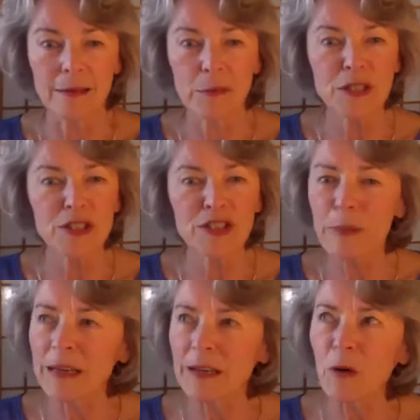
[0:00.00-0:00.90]
We
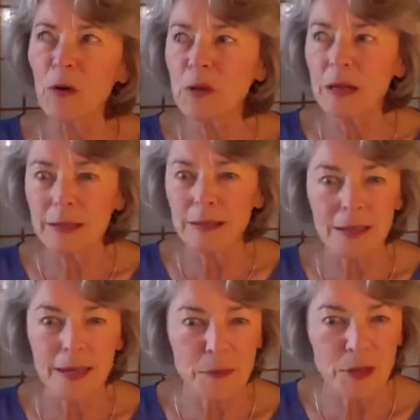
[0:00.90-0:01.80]
spend a whole lot of
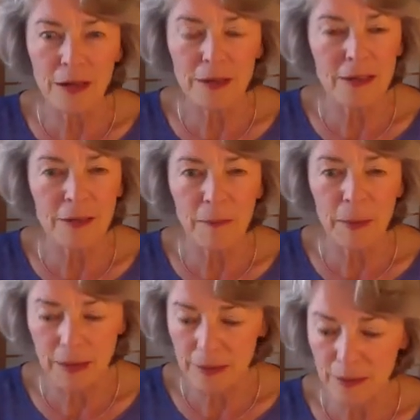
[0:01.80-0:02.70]
time talking
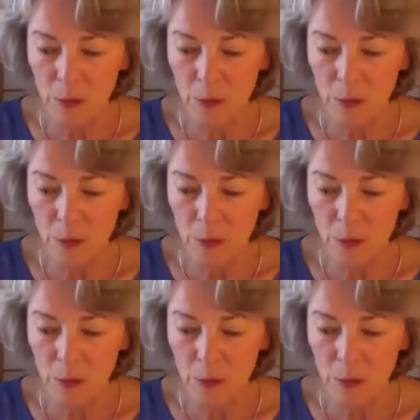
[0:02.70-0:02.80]
about it